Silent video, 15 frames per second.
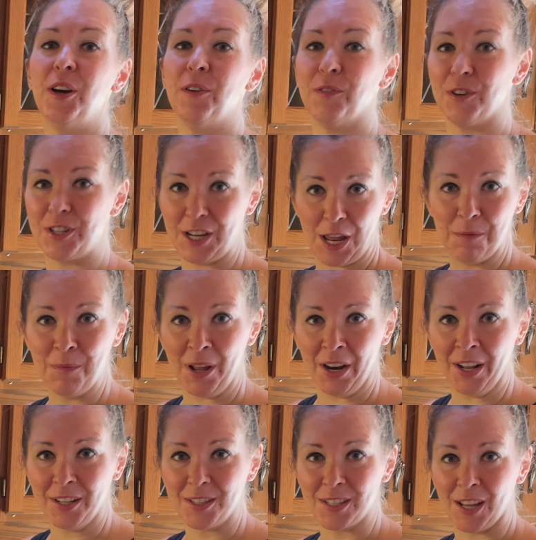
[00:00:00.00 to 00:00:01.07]
for 10
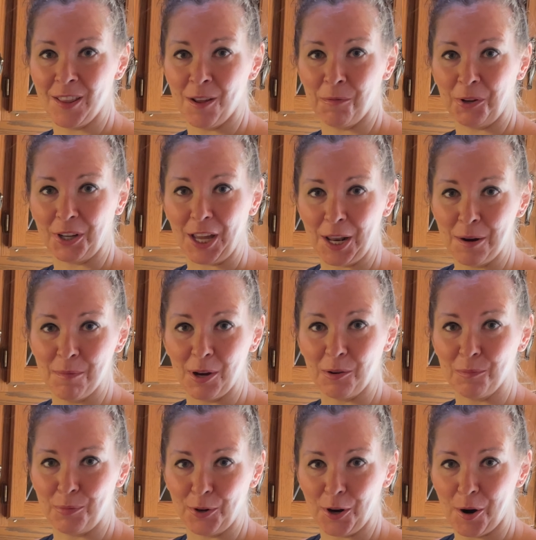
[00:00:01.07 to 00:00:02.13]
minutes and then we'll get them
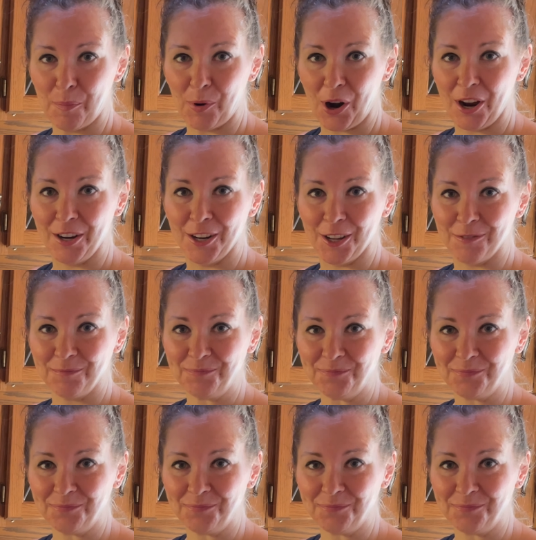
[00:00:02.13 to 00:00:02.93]
out and put our brine in.